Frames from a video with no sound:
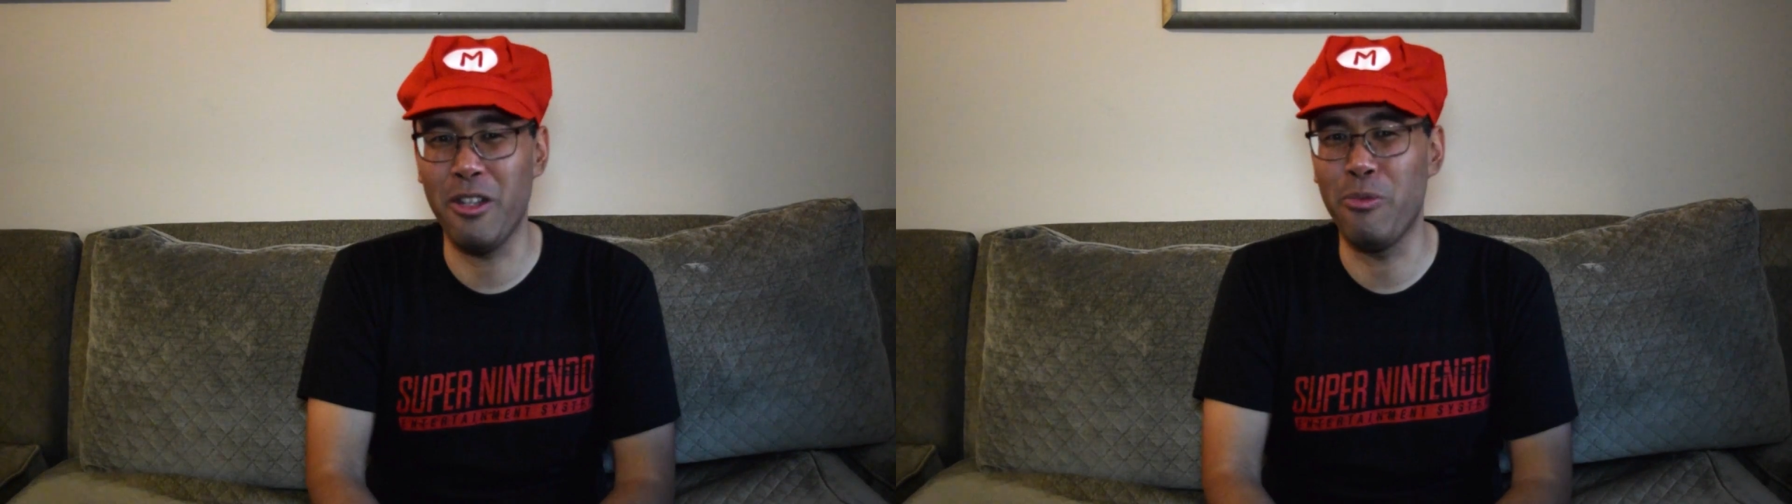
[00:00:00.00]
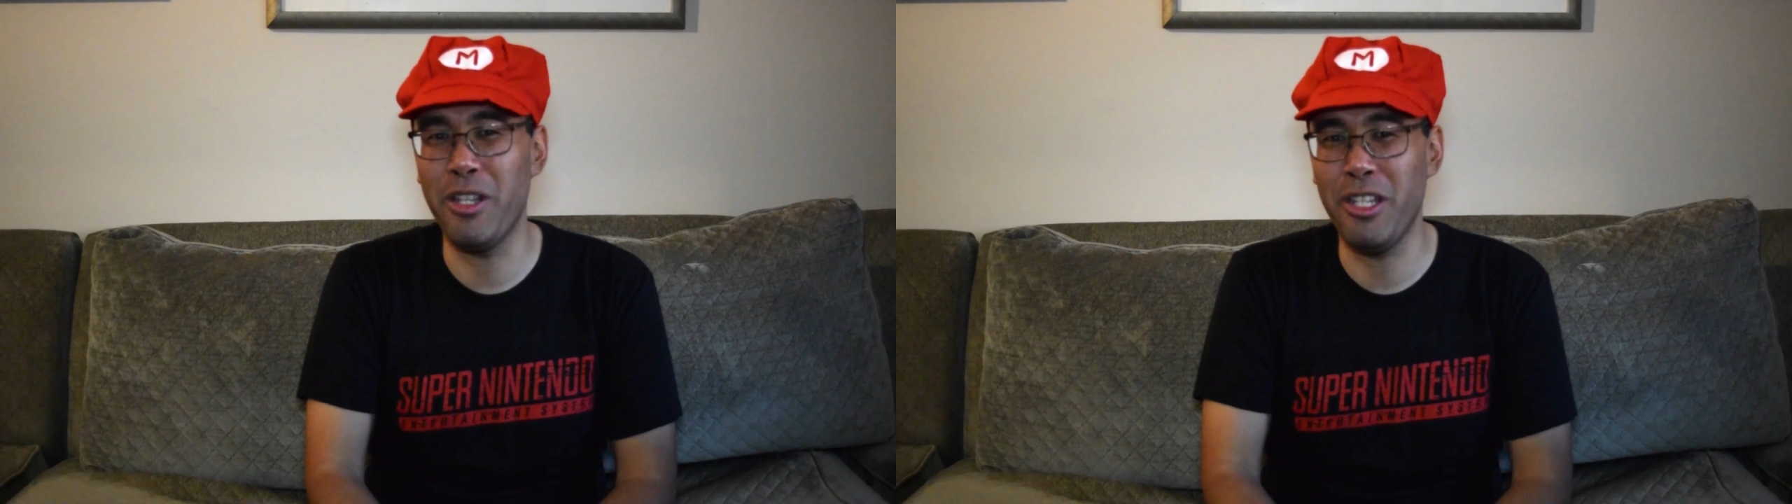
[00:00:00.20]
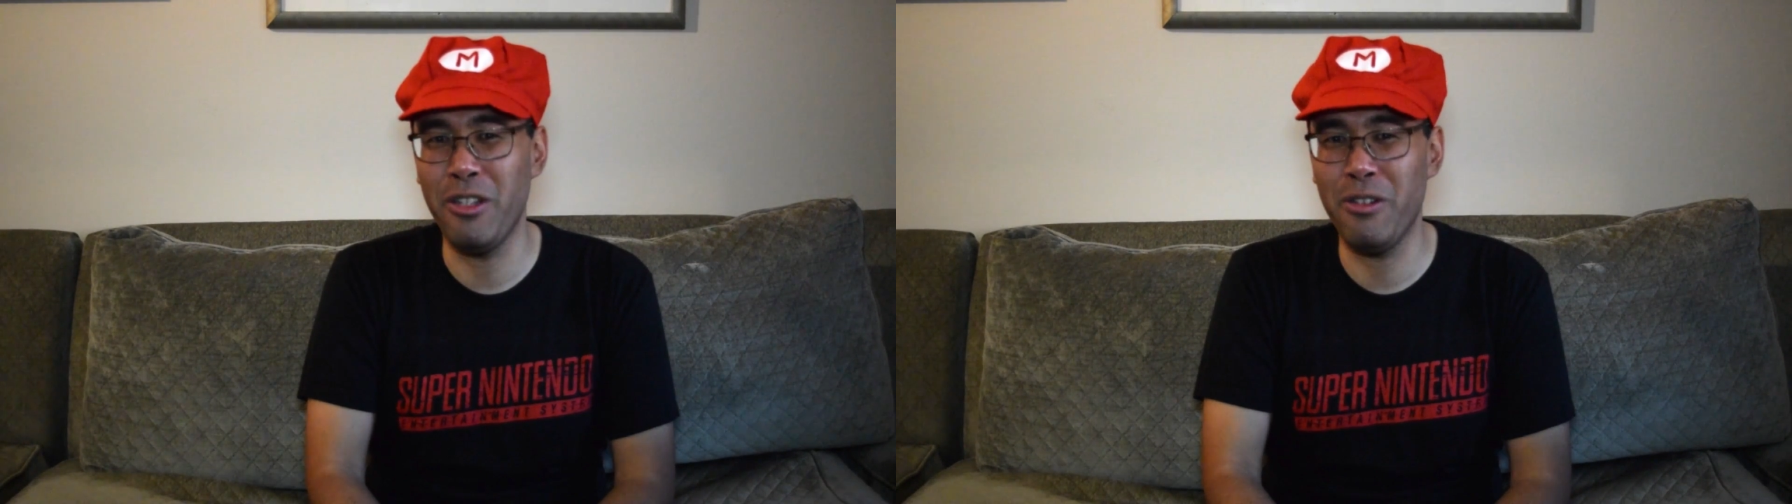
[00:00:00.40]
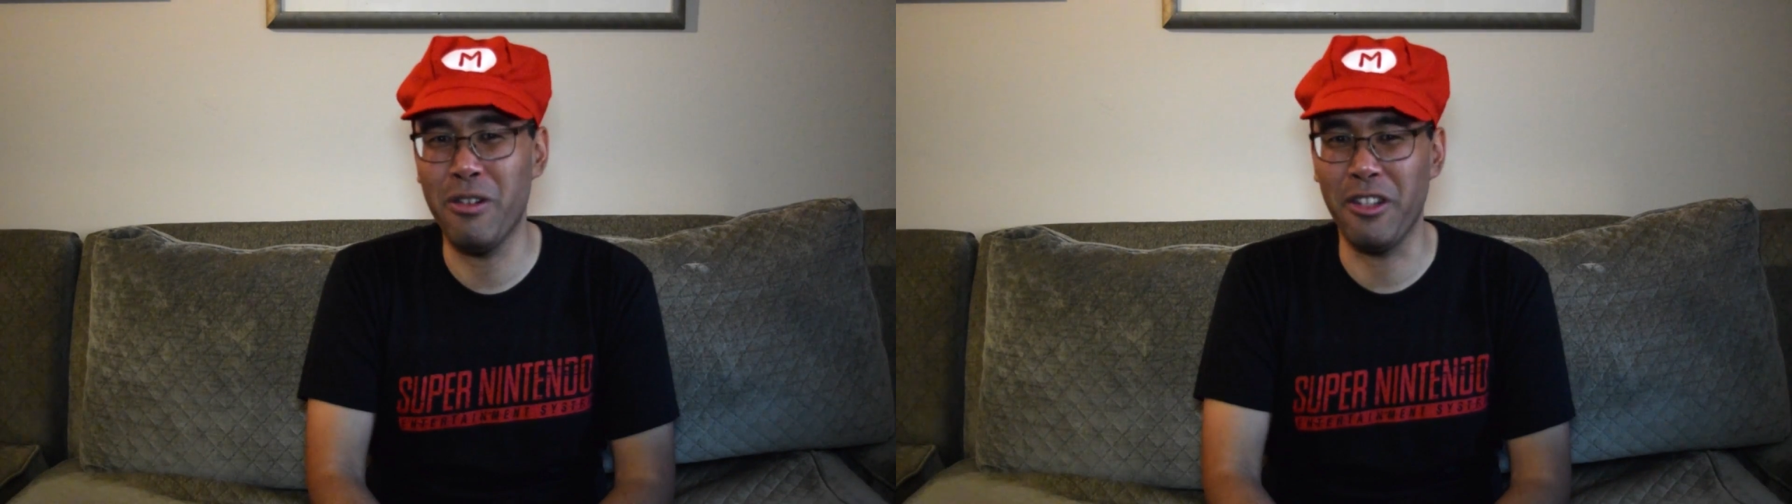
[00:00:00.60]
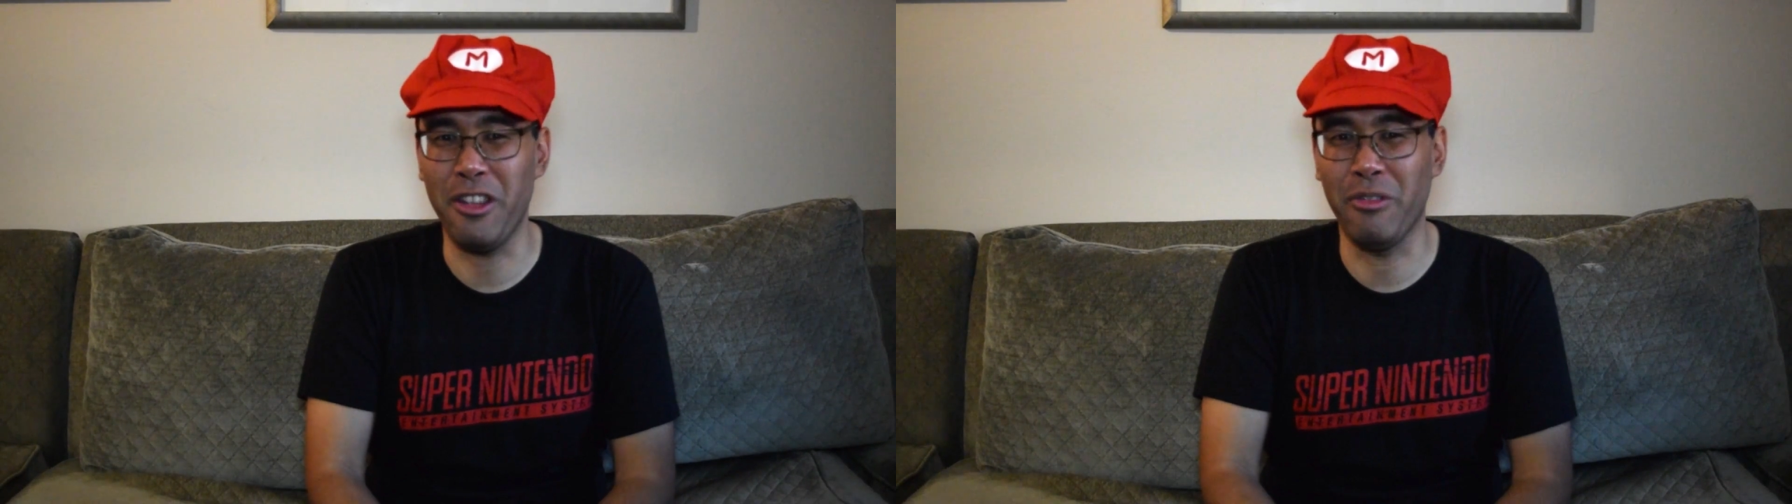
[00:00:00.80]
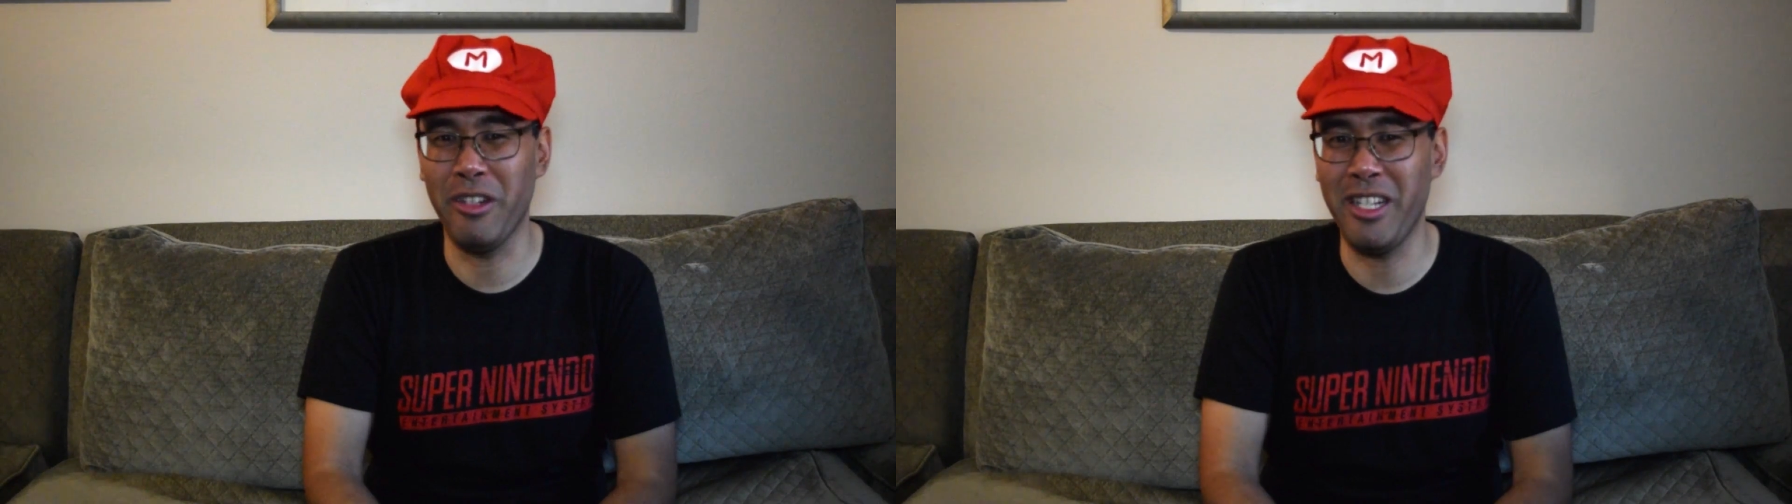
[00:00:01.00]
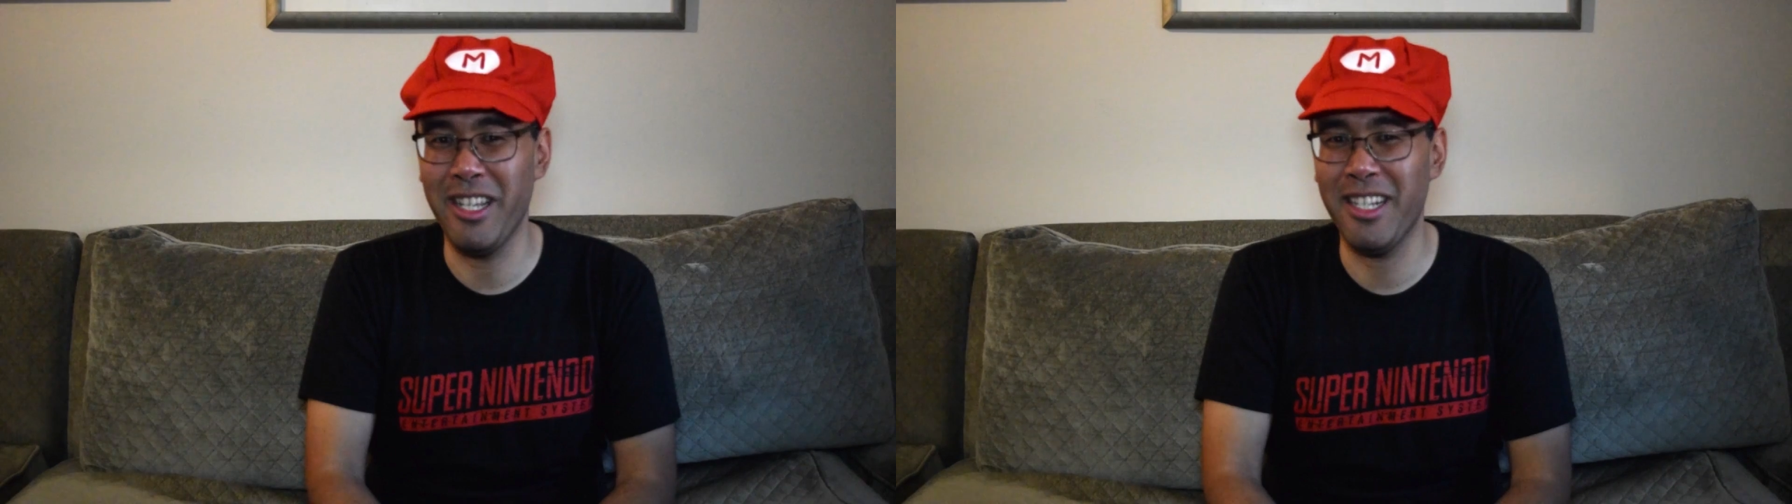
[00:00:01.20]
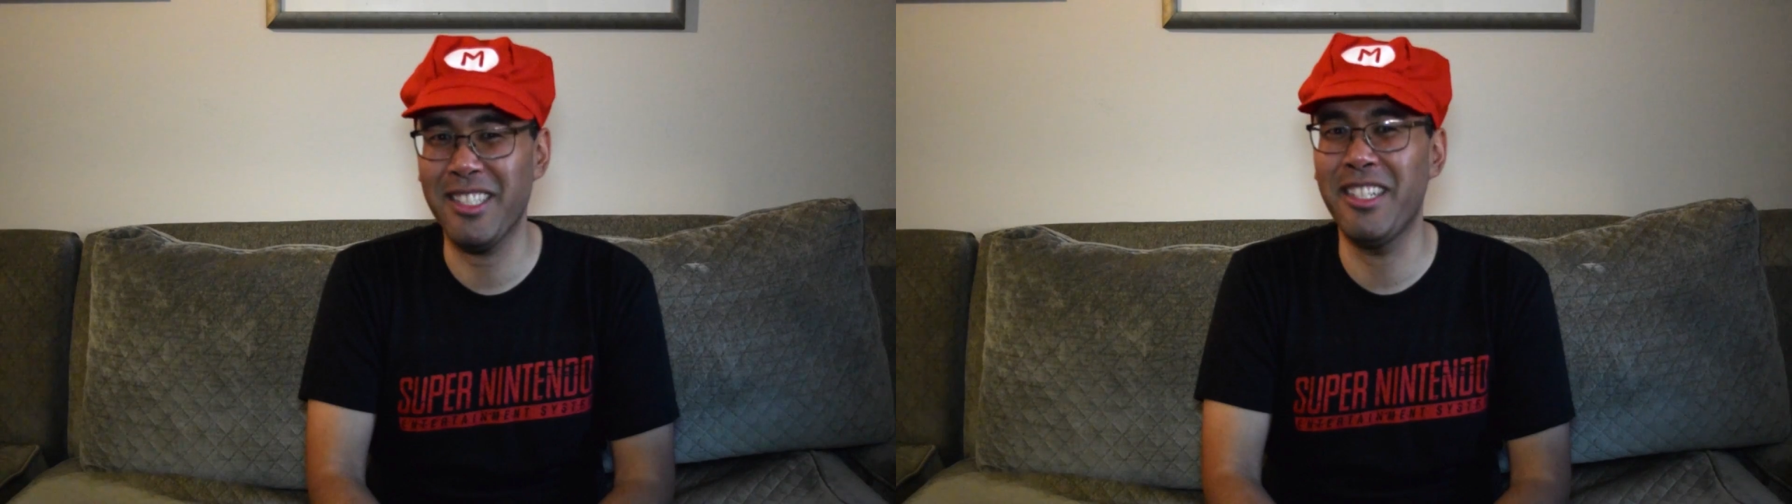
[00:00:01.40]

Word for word: the Wii U, or the 3DS.